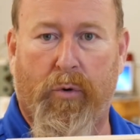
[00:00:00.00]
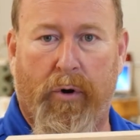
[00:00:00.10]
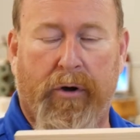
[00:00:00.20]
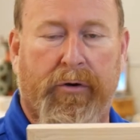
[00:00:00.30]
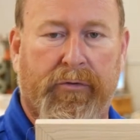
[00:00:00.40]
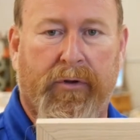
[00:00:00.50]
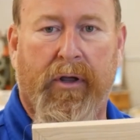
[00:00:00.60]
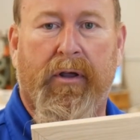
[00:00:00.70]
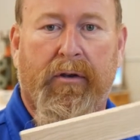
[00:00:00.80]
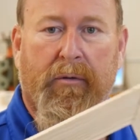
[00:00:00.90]
corners
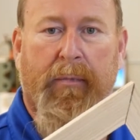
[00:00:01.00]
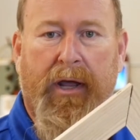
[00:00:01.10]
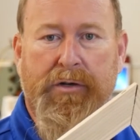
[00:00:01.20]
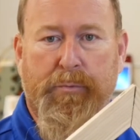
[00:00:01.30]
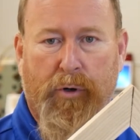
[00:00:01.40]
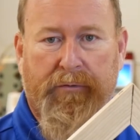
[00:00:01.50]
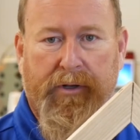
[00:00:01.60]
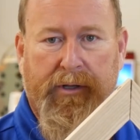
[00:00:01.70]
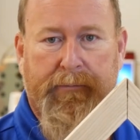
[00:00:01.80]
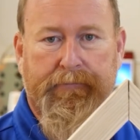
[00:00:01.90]
to match
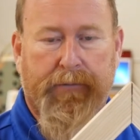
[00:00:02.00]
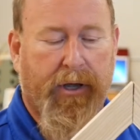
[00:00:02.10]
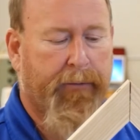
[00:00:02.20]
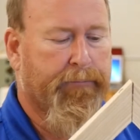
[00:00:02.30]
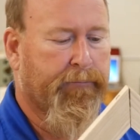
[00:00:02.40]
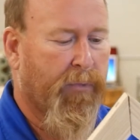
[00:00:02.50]
perfectly. Okay?